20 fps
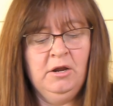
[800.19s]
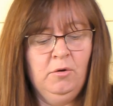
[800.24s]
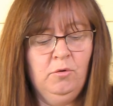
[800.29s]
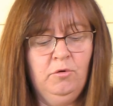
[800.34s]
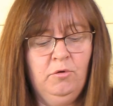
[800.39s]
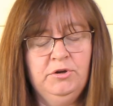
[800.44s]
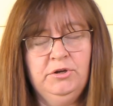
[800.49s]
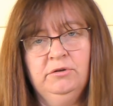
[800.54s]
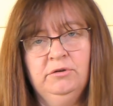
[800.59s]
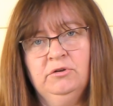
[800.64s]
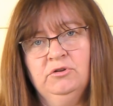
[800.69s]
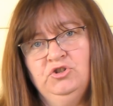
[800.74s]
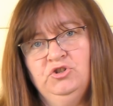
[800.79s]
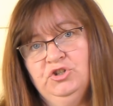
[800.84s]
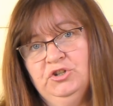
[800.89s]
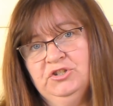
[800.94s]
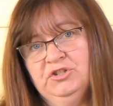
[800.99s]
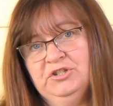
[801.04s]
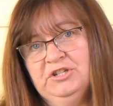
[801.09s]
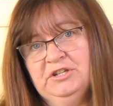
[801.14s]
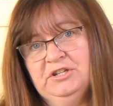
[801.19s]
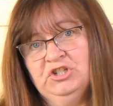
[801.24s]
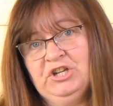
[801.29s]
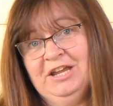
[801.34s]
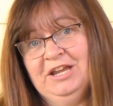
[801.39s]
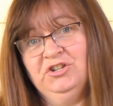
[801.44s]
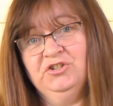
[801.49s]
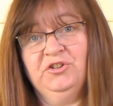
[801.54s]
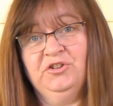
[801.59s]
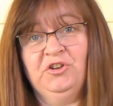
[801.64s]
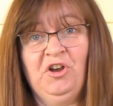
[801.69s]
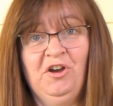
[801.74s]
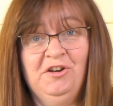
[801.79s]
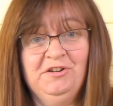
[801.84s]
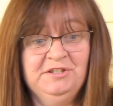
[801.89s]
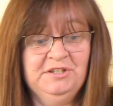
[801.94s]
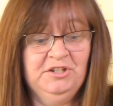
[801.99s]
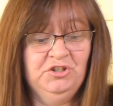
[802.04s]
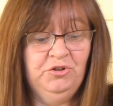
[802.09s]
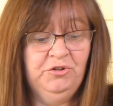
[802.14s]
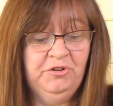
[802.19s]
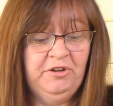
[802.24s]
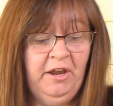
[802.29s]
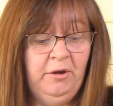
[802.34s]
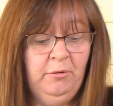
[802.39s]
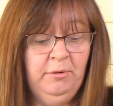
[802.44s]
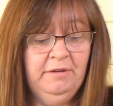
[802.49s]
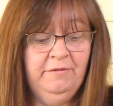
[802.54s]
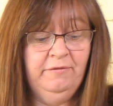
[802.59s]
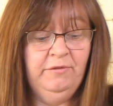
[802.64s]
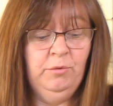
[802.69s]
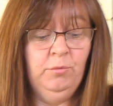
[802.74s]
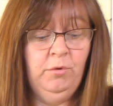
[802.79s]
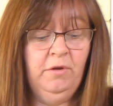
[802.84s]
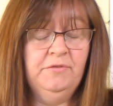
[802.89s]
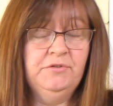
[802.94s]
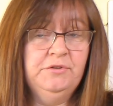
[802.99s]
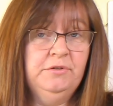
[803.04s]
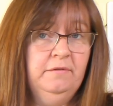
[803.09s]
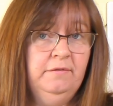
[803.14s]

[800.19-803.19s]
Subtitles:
or you can just change the colours as you go if you want to,